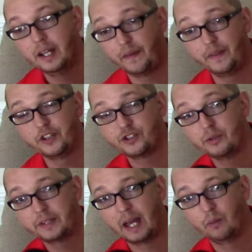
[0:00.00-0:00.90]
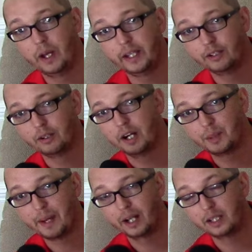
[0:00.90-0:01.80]
and then shoot that way, and it'll
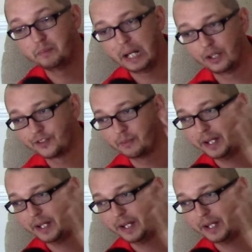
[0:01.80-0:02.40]
automatically bounce from